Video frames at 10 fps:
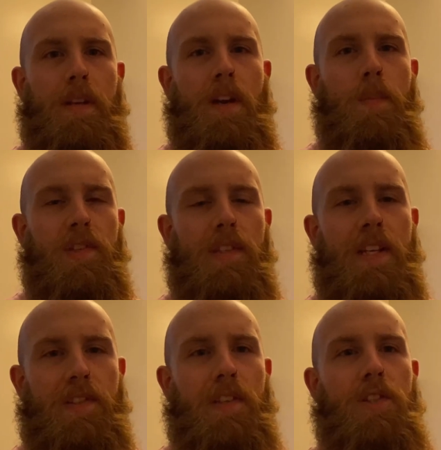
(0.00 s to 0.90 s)
you know, missing
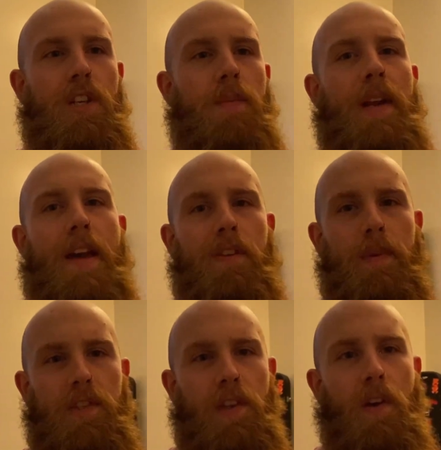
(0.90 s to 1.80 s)
days at the gym and having to
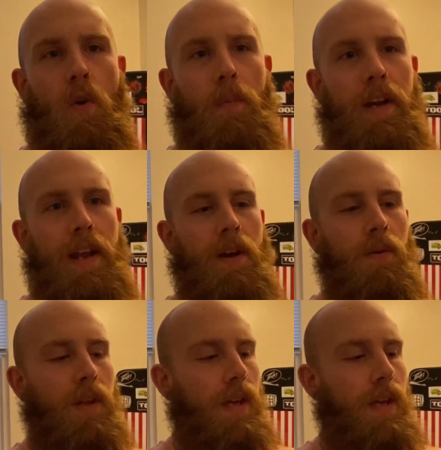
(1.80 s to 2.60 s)
be stuck home right now.